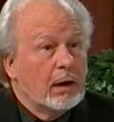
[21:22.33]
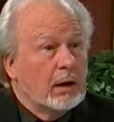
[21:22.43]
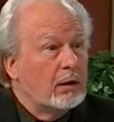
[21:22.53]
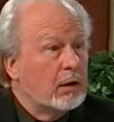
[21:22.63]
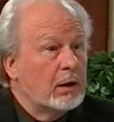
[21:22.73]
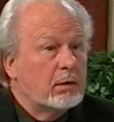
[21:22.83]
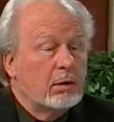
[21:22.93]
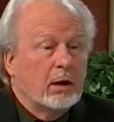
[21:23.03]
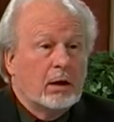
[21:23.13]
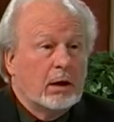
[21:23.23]
Indeed,
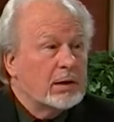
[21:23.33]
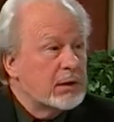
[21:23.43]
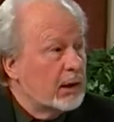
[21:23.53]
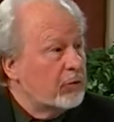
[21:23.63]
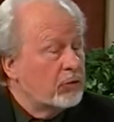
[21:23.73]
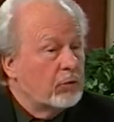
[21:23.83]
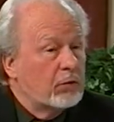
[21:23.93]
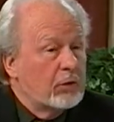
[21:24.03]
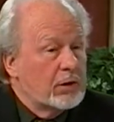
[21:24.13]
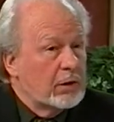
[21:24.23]
his answer
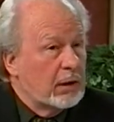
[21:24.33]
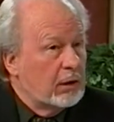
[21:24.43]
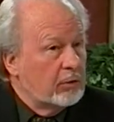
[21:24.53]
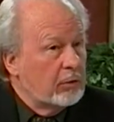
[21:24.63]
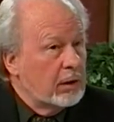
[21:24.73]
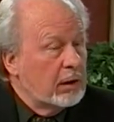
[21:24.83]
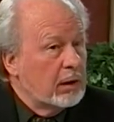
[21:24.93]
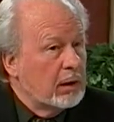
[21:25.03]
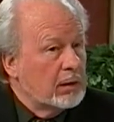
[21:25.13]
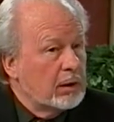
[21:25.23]
to the Sanhedrin
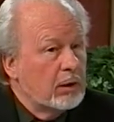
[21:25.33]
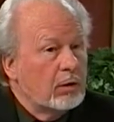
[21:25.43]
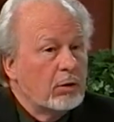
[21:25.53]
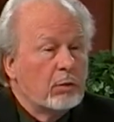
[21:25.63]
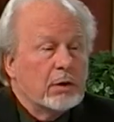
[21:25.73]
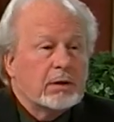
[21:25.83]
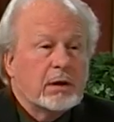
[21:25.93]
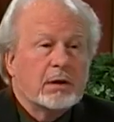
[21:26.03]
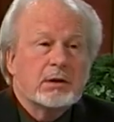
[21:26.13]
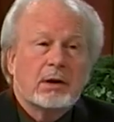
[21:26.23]
is, you will
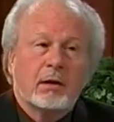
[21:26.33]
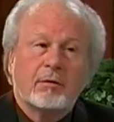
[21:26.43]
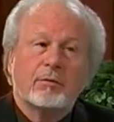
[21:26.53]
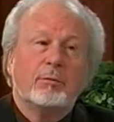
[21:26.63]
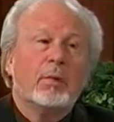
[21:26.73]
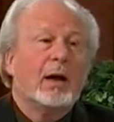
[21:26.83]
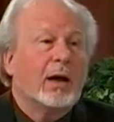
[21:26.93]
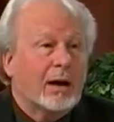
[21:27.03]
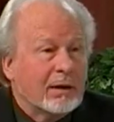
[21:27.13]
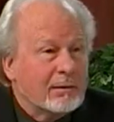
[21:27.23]
see the Son of
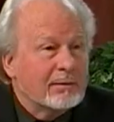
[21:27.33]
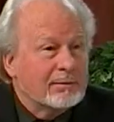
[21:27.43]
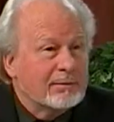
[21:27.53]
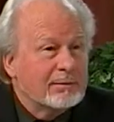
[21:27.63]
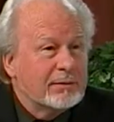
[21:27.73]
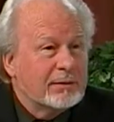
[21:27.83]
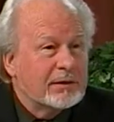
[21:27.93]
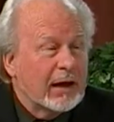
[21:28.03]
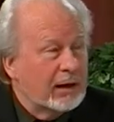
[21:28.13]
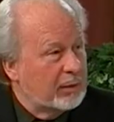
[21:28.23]
Man
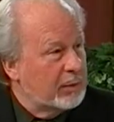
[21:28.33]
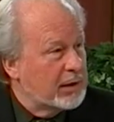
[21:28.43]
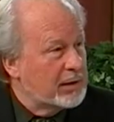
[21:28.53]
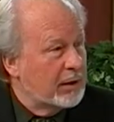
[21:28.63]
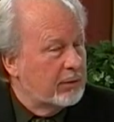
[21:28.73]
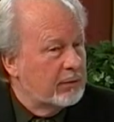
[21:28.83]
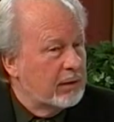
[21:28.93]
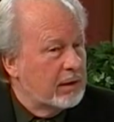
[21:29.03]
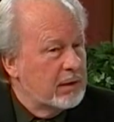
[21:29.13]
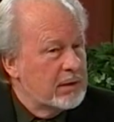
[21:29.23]
standing by the side of
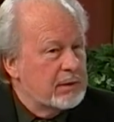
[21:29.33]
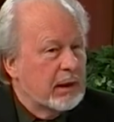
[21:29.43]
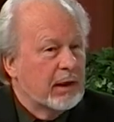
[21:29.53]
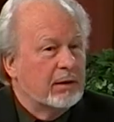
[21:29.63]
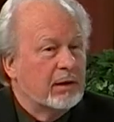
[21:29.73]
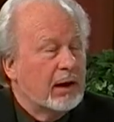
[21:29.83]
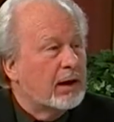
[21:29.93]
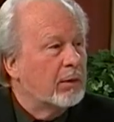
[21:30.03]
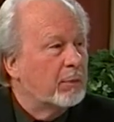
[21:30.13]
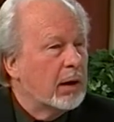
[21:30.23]
God. And they
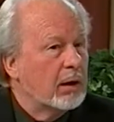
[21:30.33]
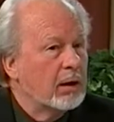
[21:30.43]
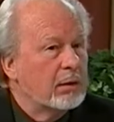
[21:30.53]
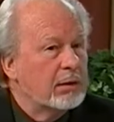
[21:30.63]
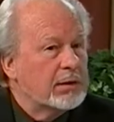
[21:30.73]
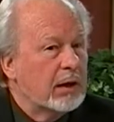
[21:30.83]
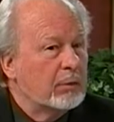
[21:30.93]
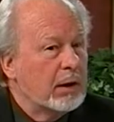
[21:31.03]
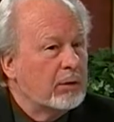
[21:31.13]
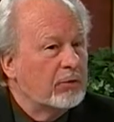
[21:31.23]
come back, does that
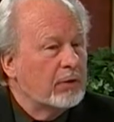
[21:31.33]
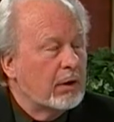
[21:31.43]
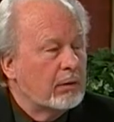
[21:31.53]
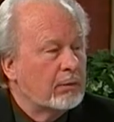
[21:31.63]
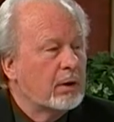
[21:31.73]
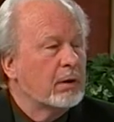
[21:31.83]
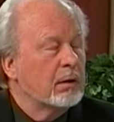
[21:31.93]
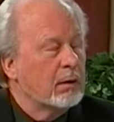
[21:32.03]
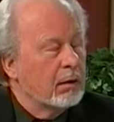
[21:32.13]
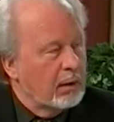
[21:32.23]
make you Son of
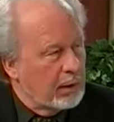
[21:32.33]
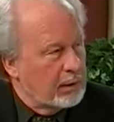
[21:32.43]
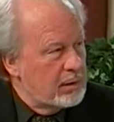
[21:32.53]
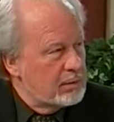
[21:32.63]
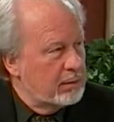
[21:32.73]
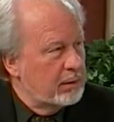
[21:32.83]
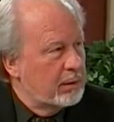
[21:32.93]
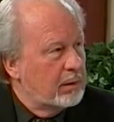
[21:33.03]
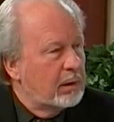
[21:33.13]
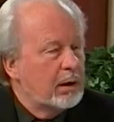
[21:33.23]
God?
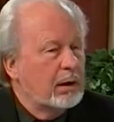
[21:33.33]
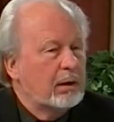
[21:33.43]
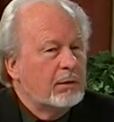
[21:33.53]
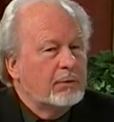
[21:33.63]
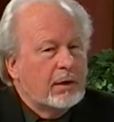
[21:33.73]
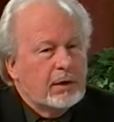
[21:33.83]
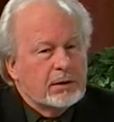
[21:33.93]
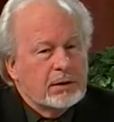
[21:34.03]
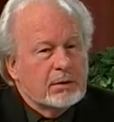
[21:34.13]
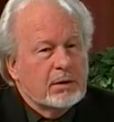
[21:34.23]
And he finally
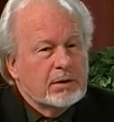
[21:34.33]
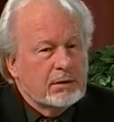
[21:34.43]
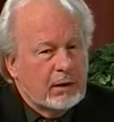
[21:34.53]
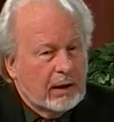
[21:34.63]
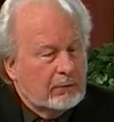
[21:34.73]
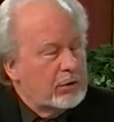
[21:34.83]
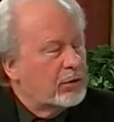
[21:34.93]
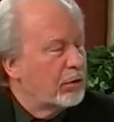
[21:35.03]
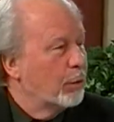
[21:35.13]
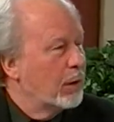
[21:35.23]
says, have it
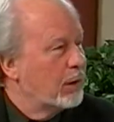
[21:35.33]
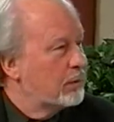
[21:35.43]
your way.